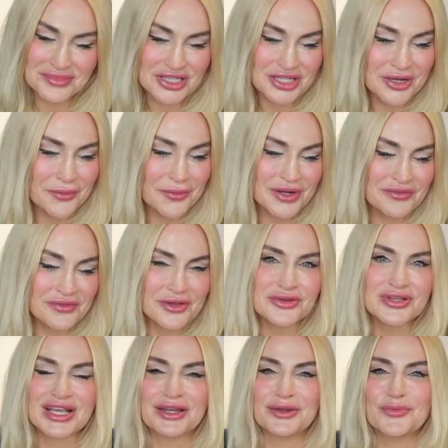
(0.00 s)
you know, one of
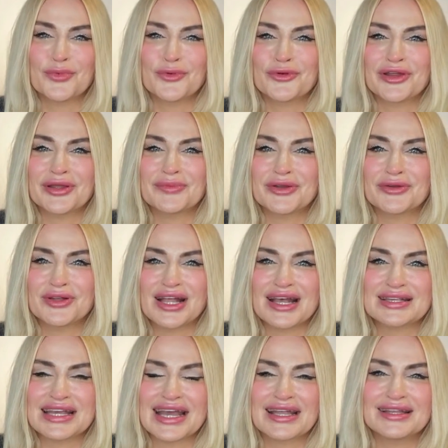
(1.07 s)
those kind of boring
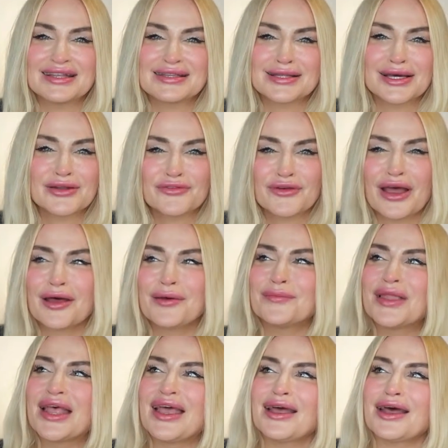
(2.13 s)
middle-class islands. A
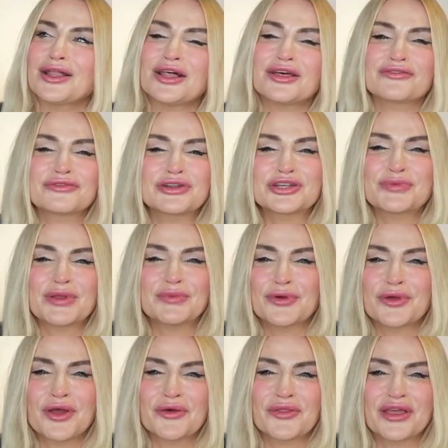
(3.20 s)
lot of rich
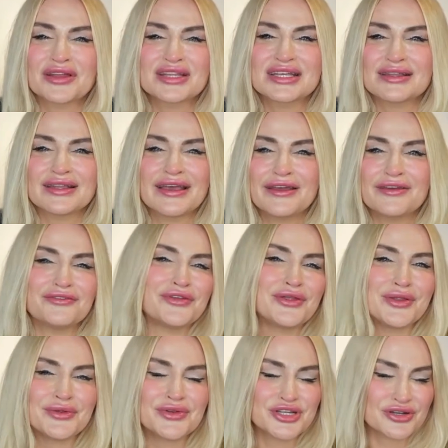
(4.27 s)
people go there to live.
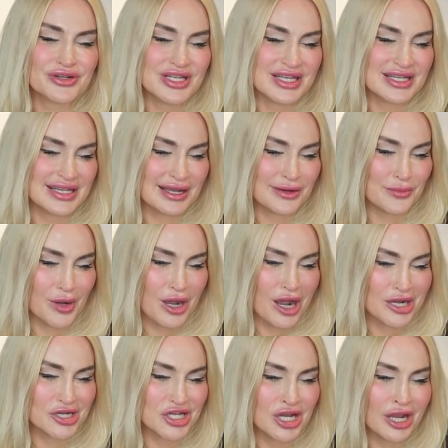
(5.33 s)
You know, Jersey's kind of
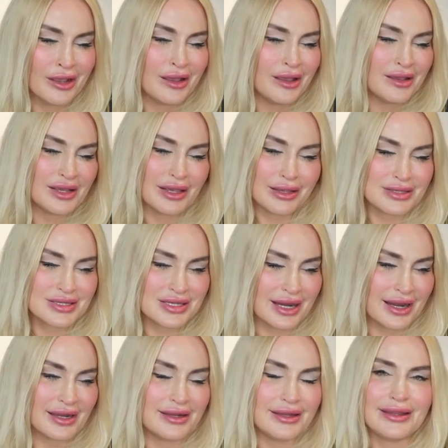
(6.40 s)
posh. It's
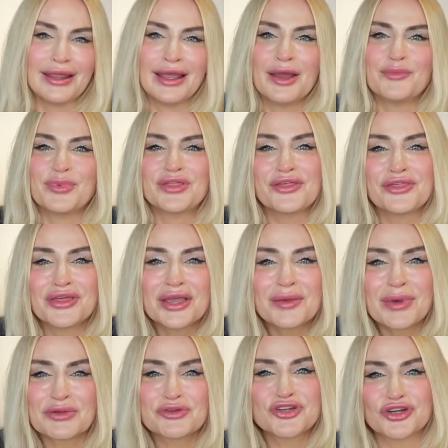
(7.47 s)
tiny. But the thing
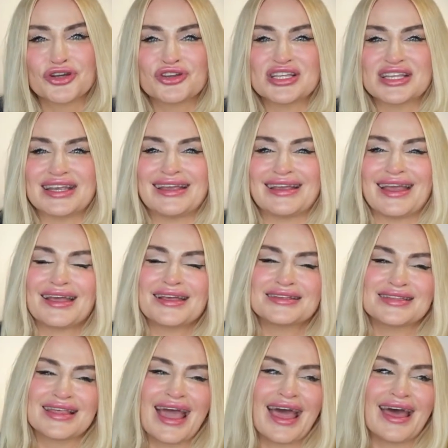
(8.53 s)
about Jersey
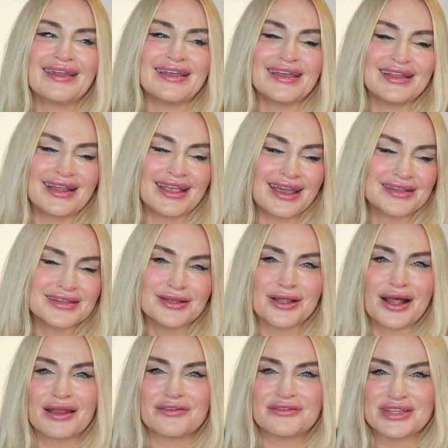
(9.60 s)
is that it gets a
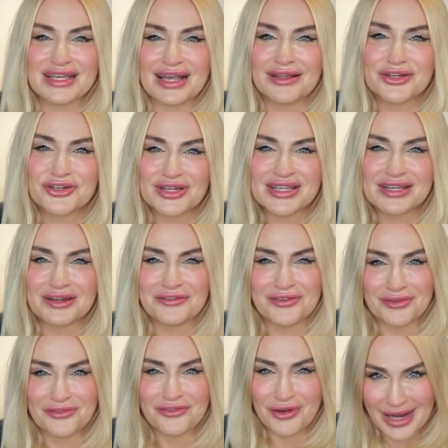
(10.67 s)
lot of its electricity
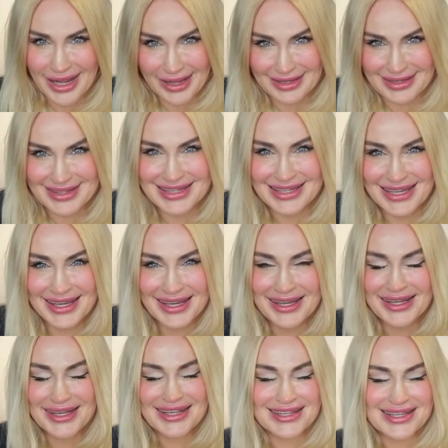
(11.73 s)
from France
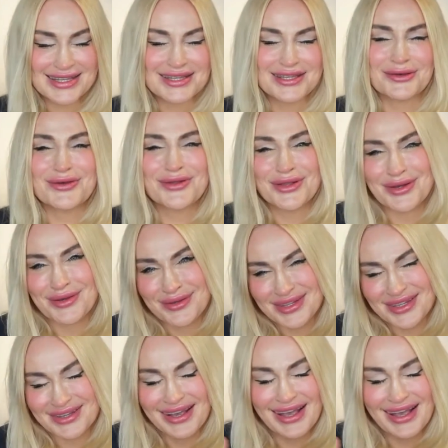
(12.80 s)
because it's so close.